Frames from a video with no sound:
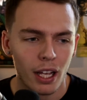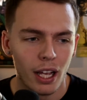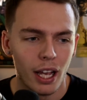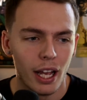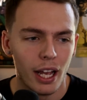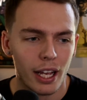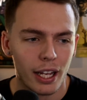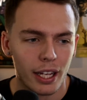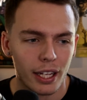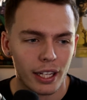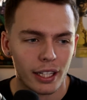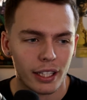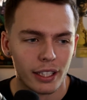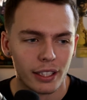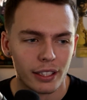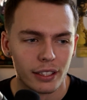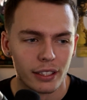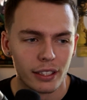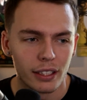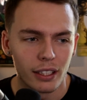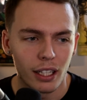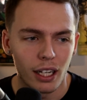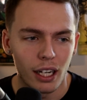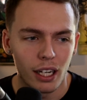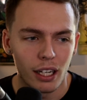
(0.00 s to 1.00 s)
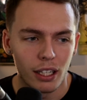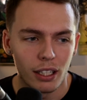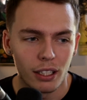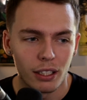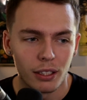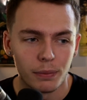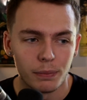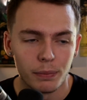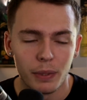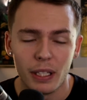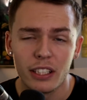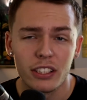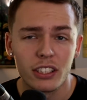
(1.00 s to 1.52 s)
And
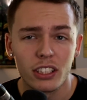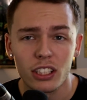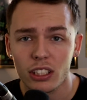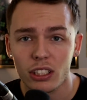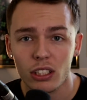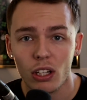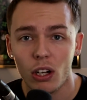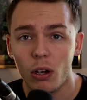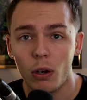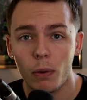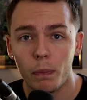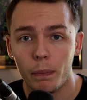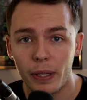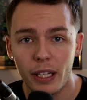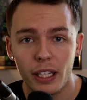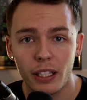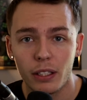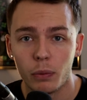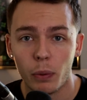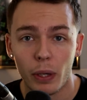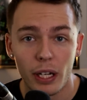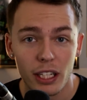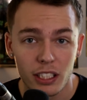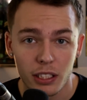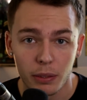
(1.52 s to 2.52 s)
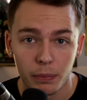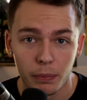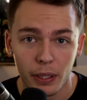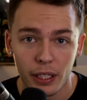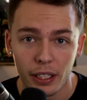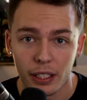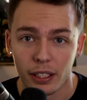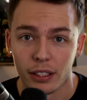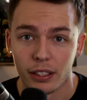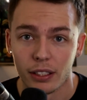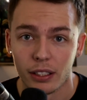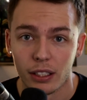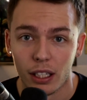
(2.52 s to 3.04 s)
it's just all a big waste of
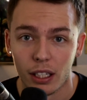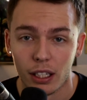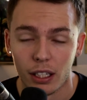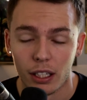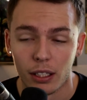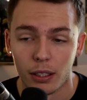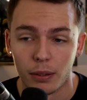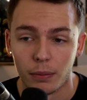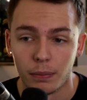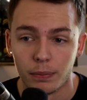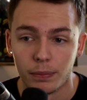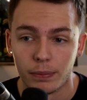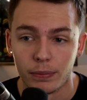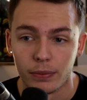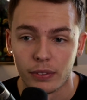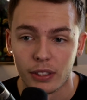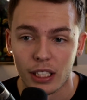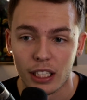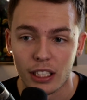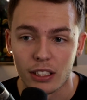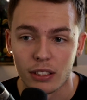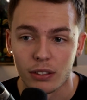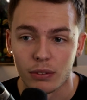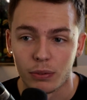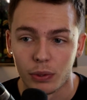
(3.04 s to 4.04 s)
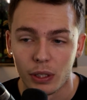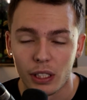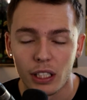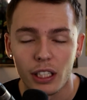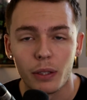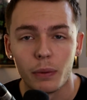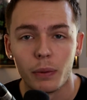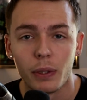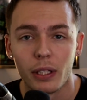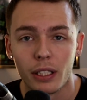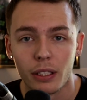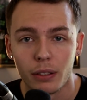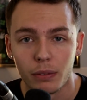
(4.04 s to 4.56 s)
money. That's really
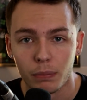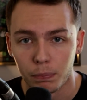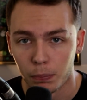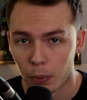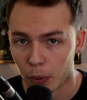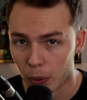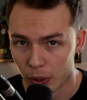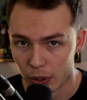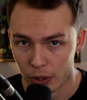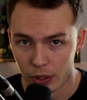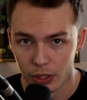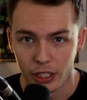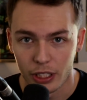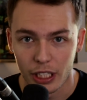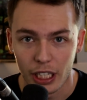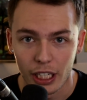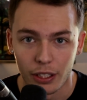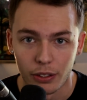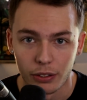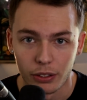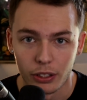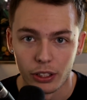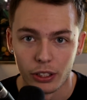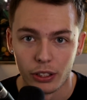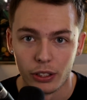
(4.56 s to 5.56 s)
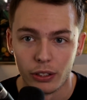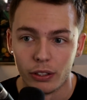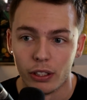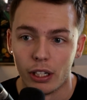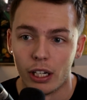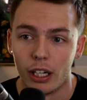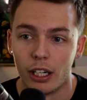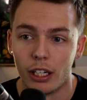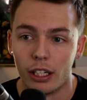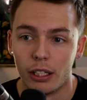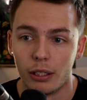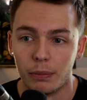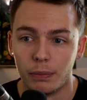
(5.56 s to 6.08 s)
what it boils down to.
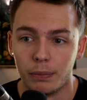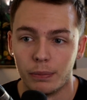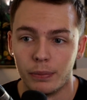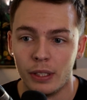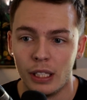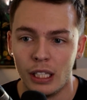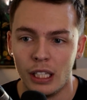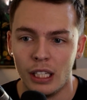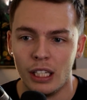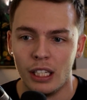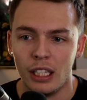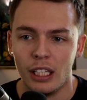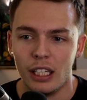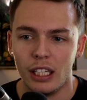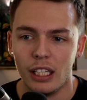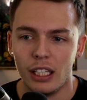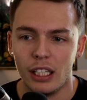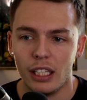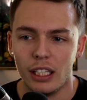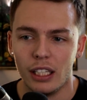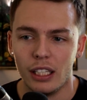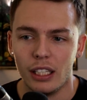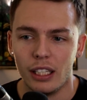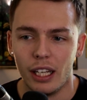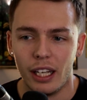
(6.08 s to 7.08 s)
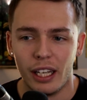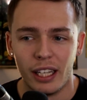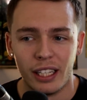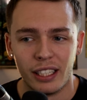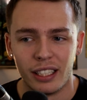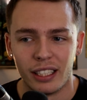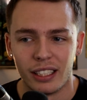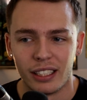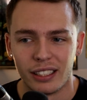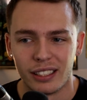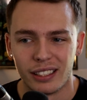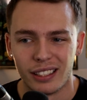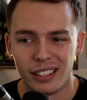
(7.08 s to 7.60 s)

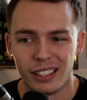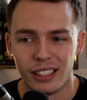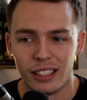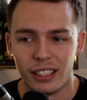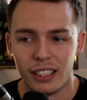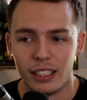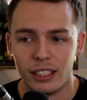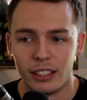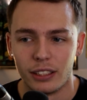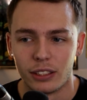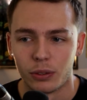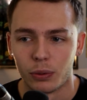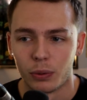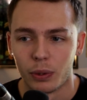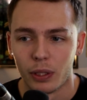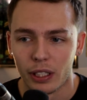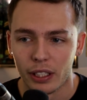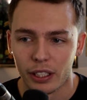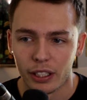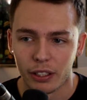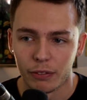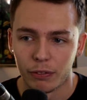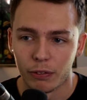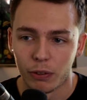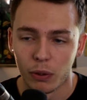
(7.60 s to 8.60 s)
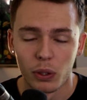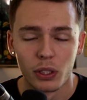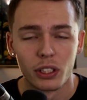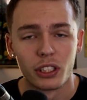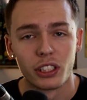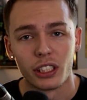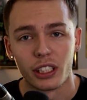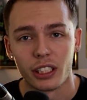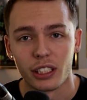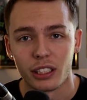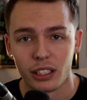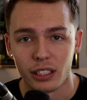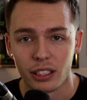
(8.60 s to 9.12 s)
And it's really
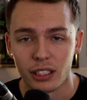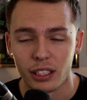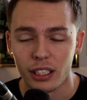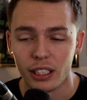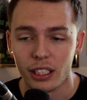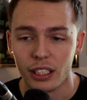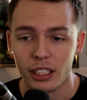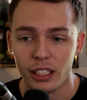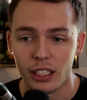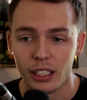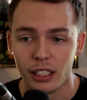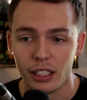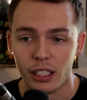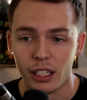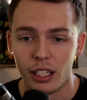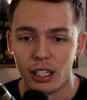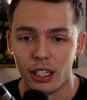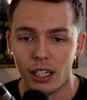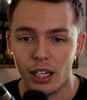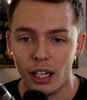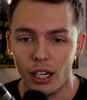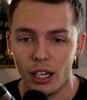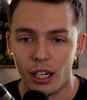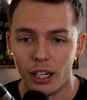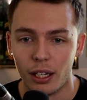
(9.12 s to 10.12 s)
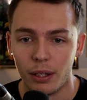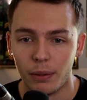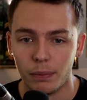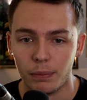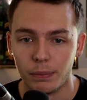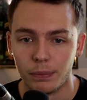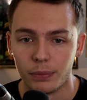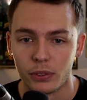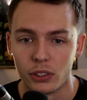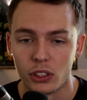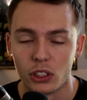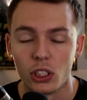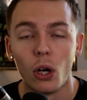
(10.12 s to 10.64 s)
unfortunate to see
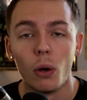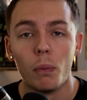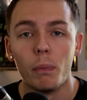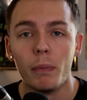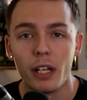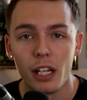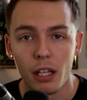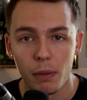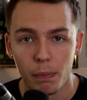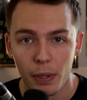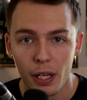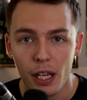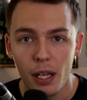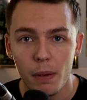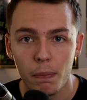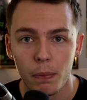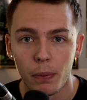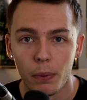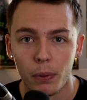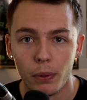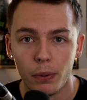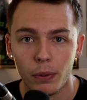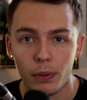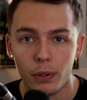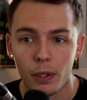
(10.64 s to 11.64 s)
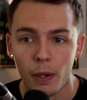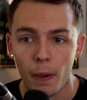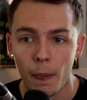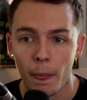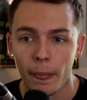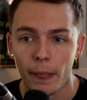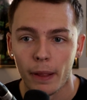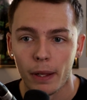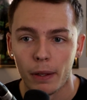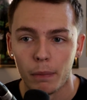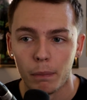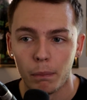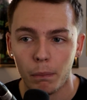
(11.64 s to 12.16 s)
so many people
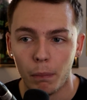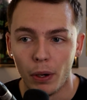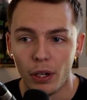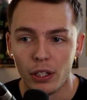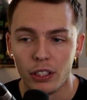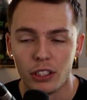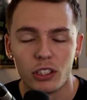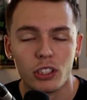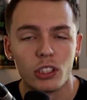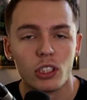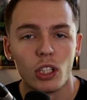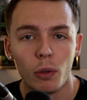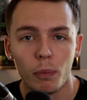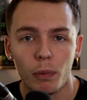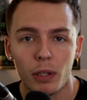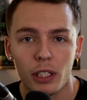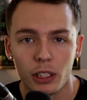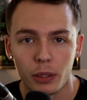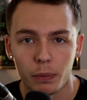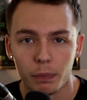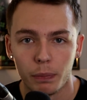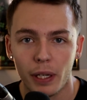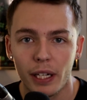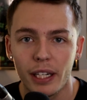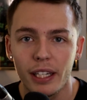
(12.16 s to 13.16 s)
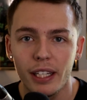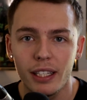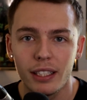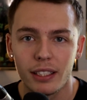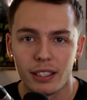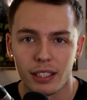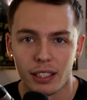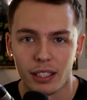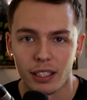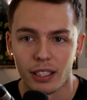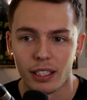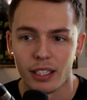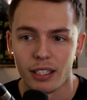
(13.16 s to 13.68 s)
put so much money
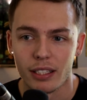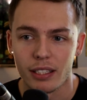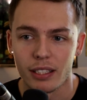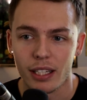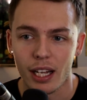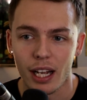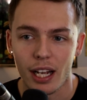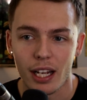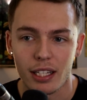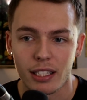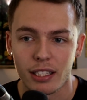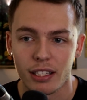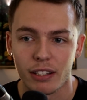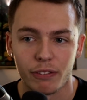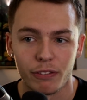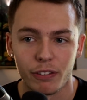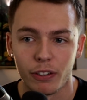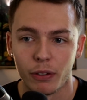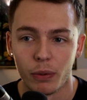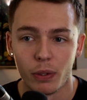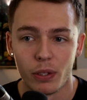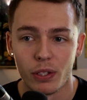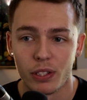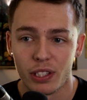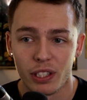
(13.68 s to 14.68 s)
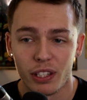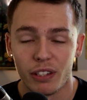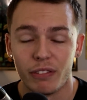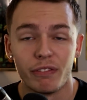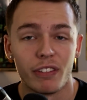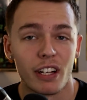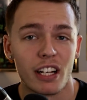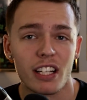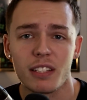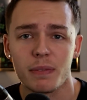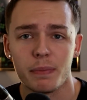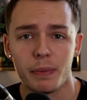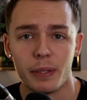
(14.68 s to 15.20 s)
into this as if it was an
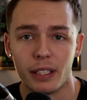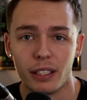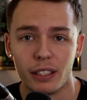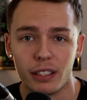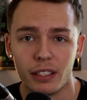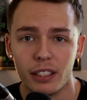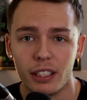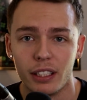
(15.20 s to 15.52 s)
investment.